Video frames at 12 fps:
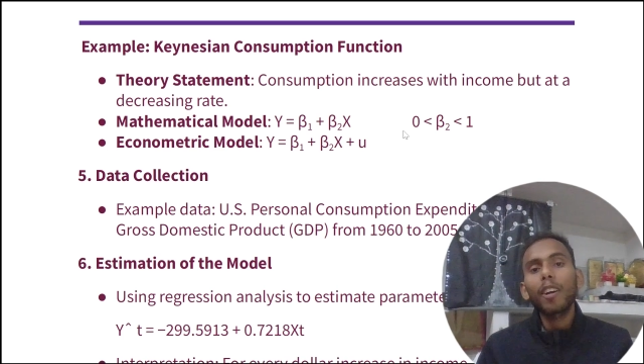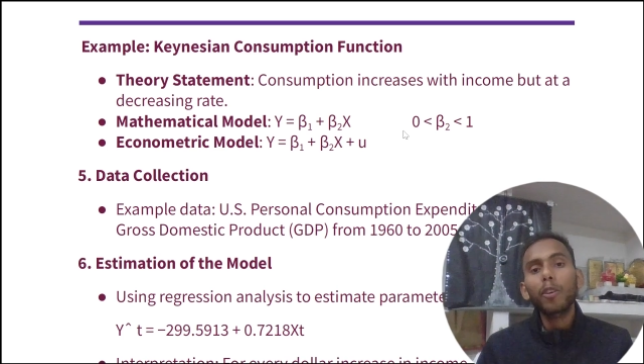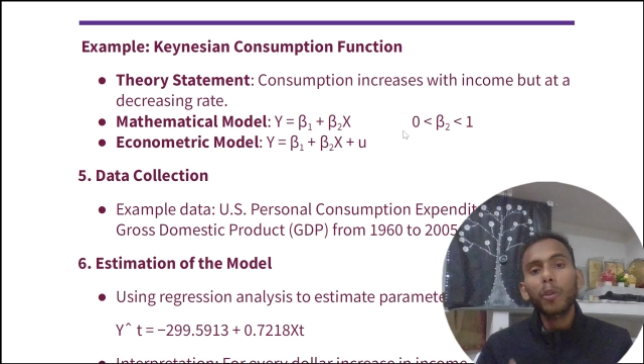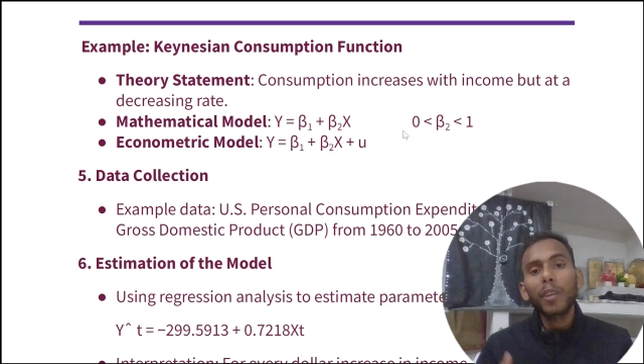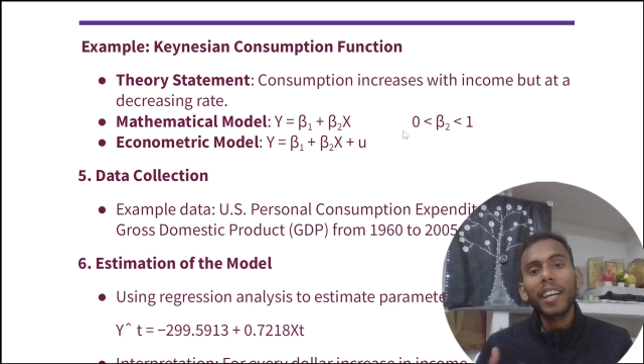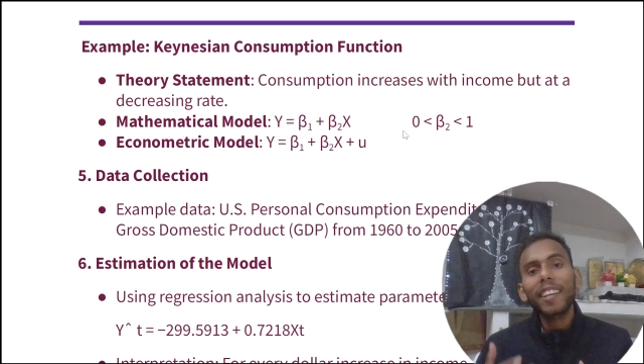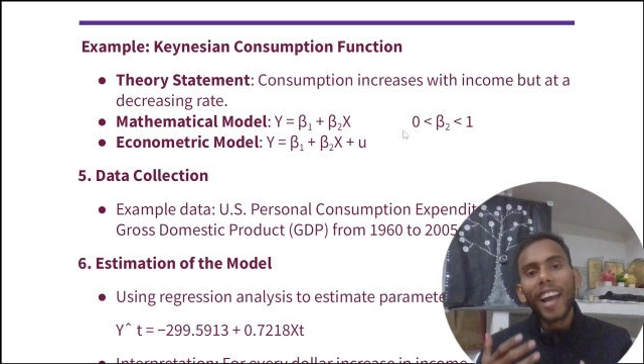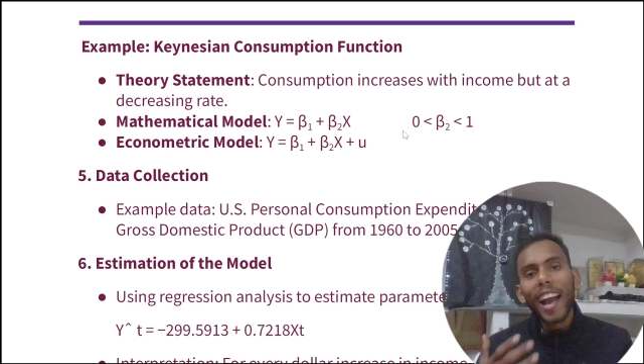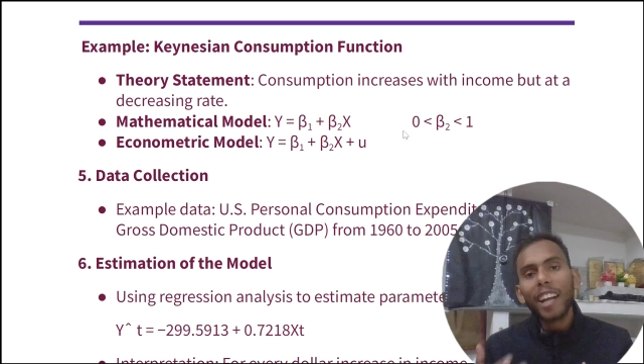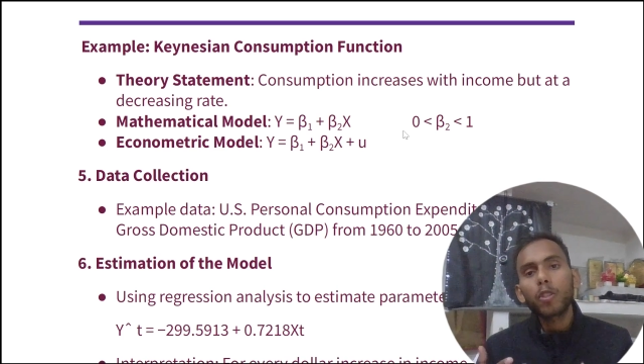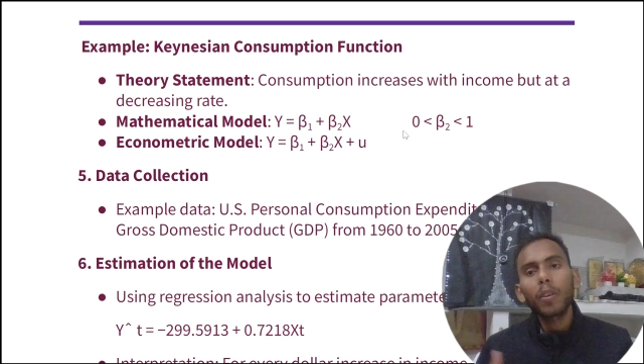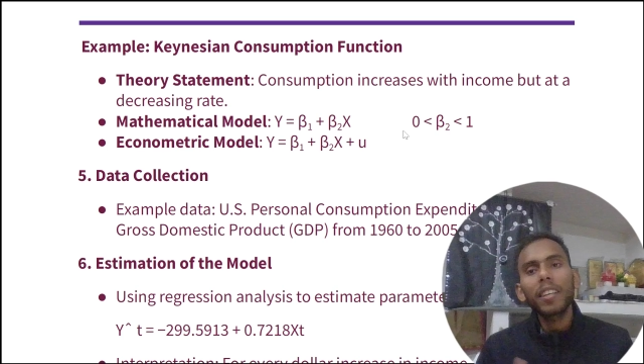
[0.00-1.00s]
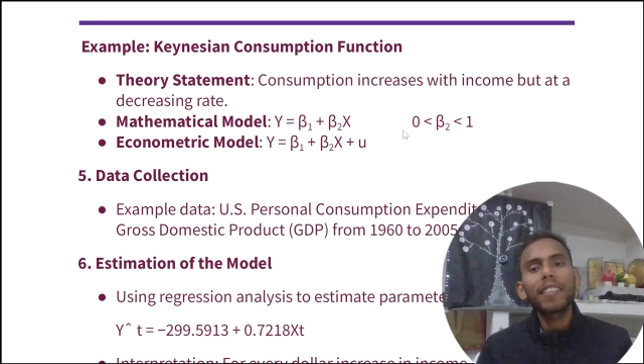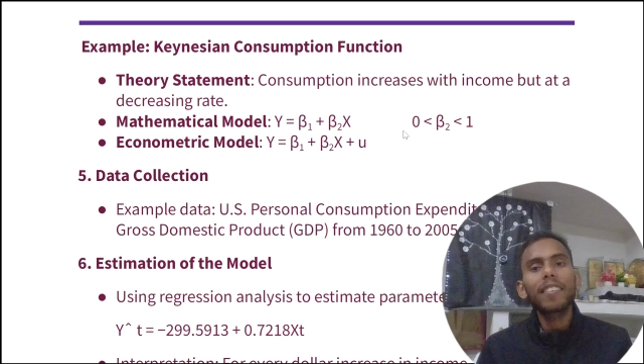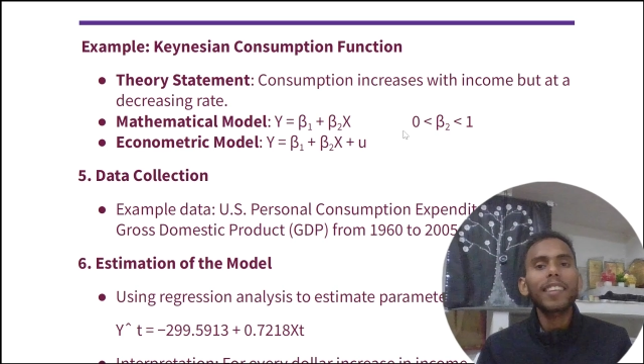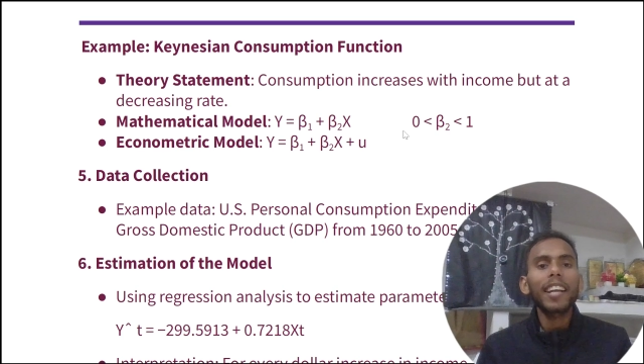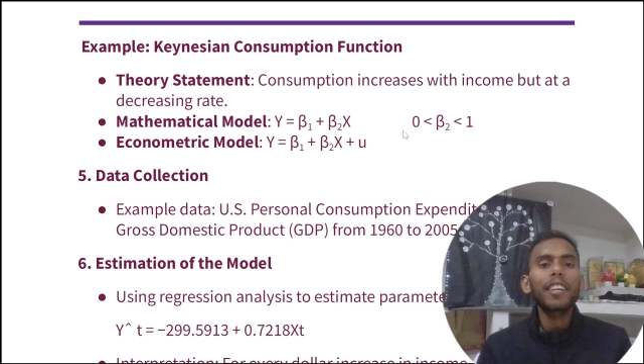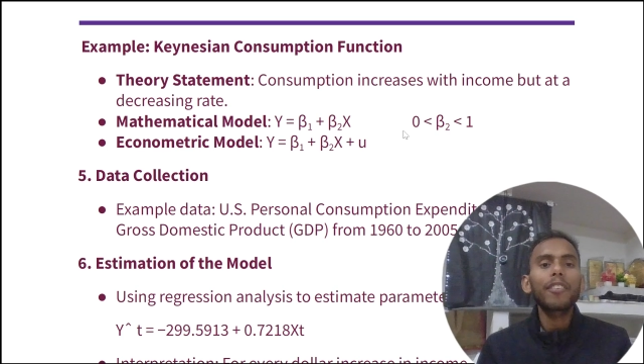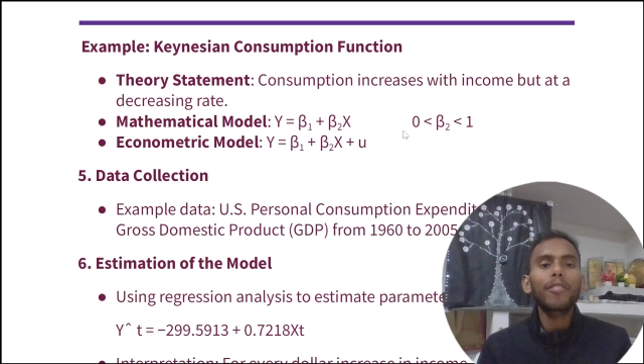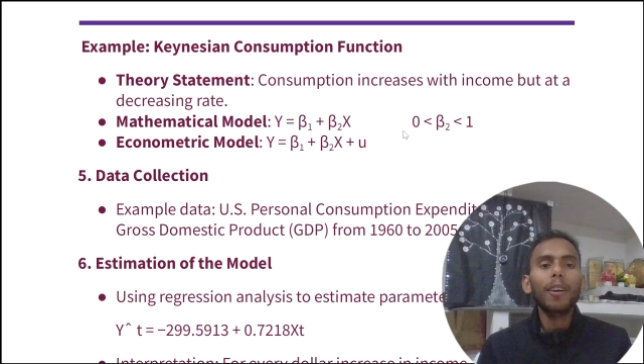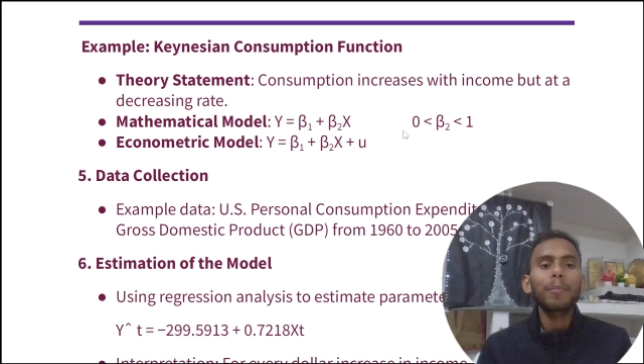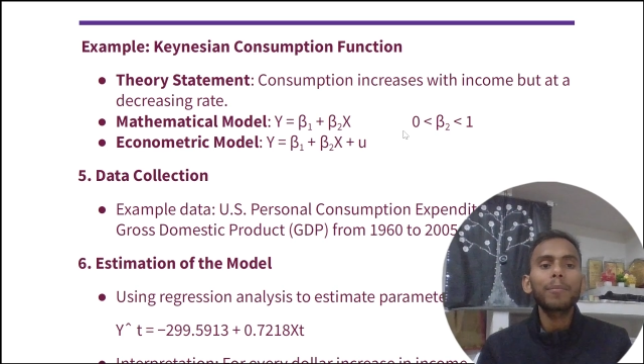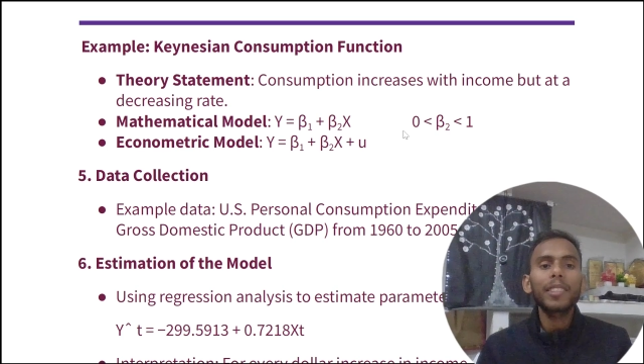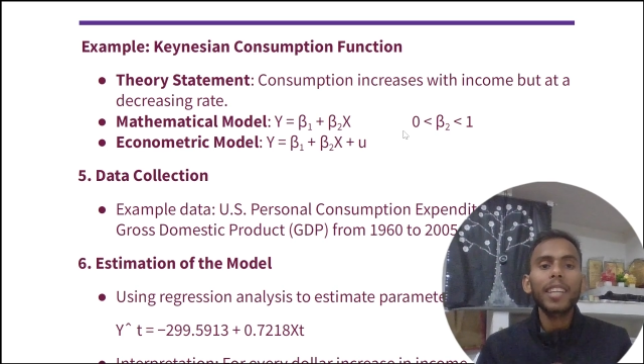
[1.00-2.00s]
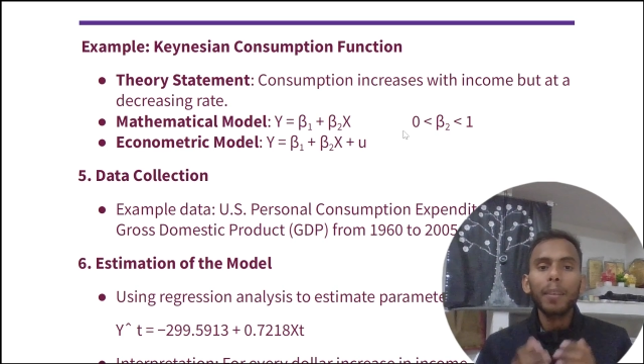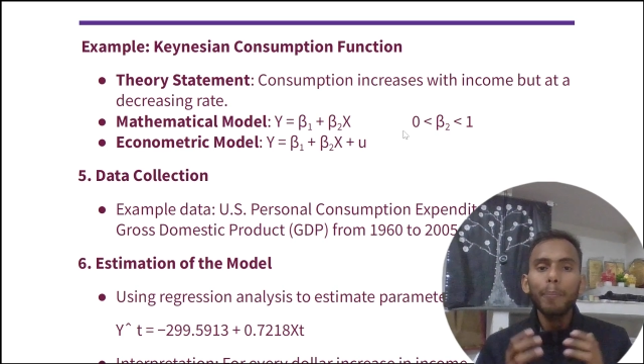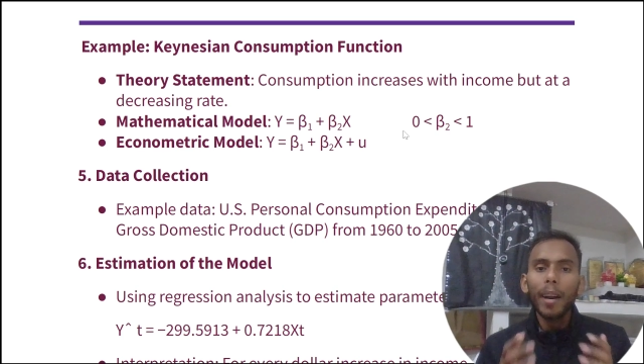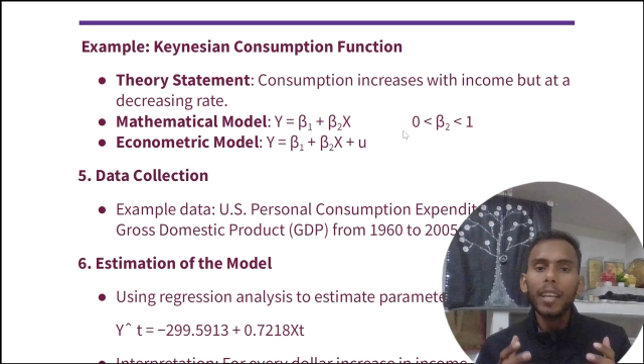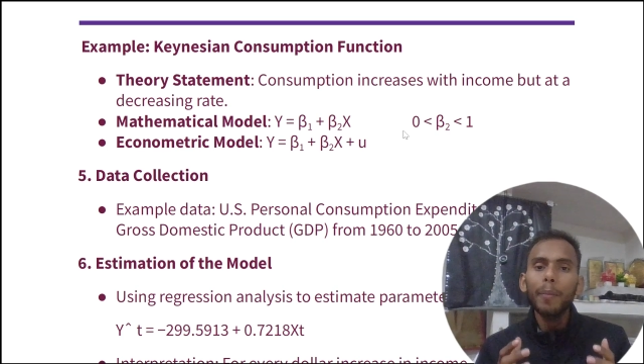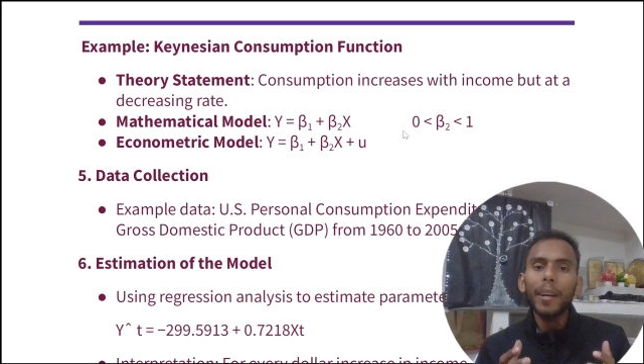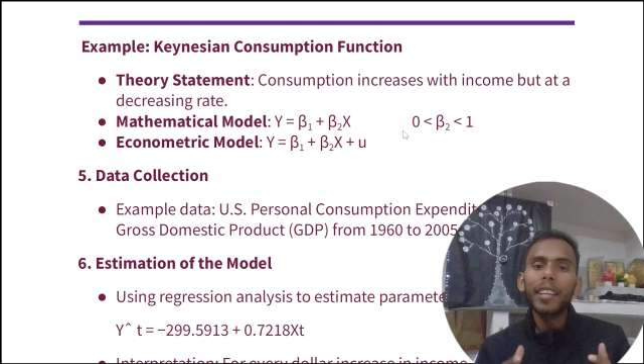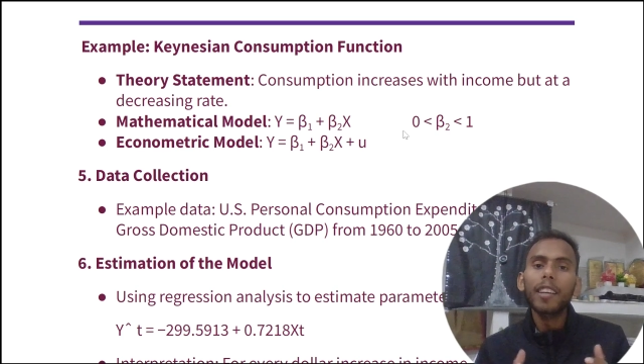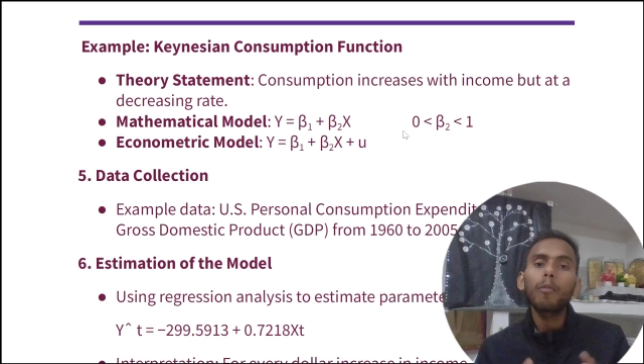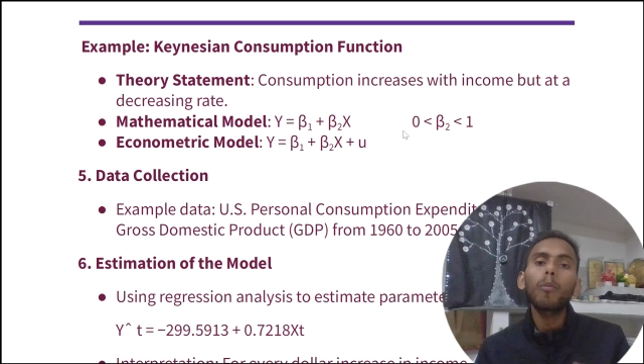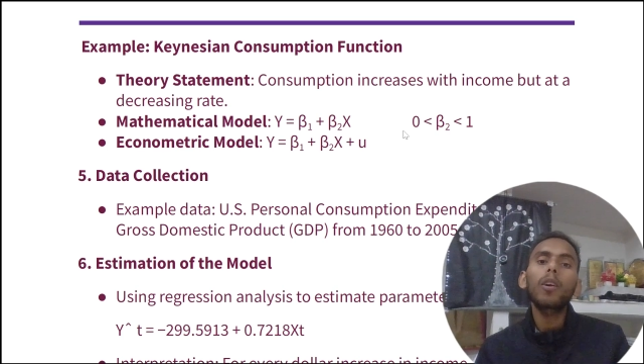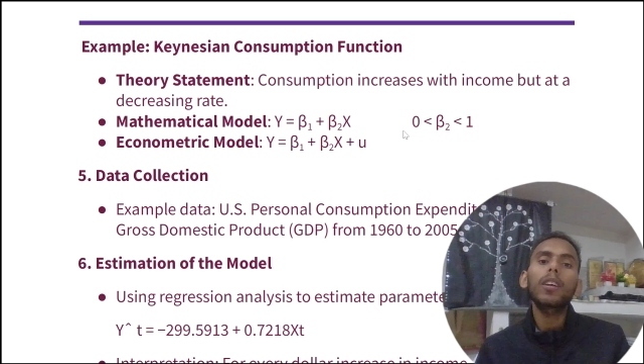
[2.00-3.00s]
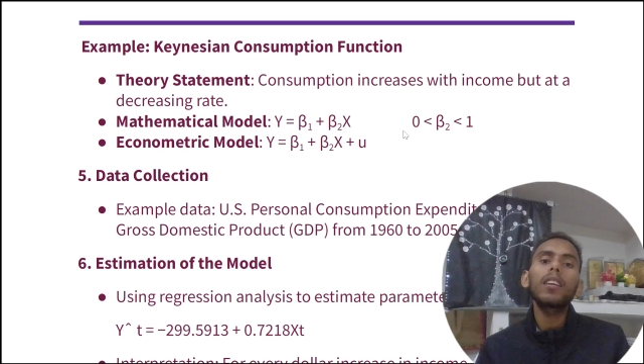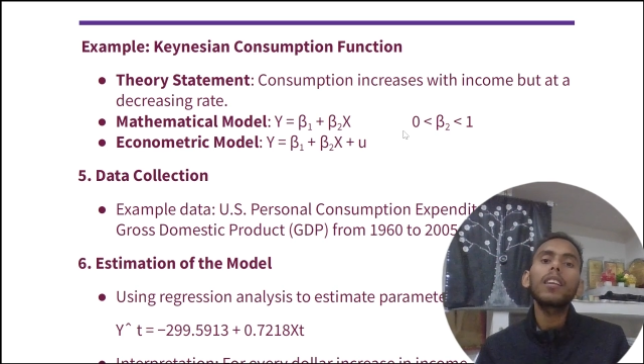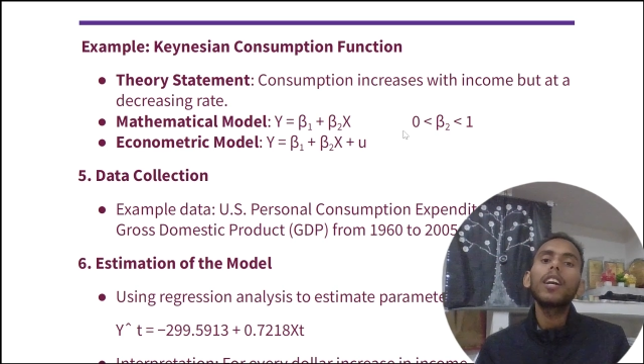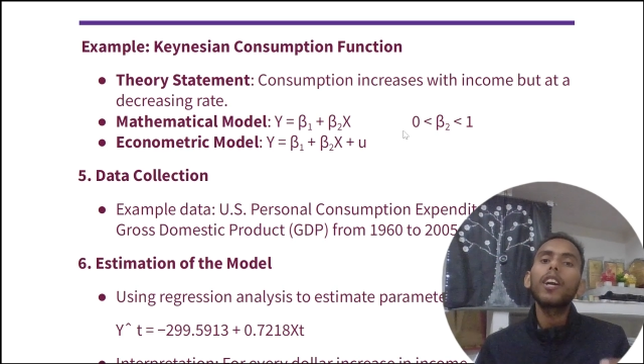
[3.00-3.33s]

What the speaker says: or to get actual insight from that mathematical model,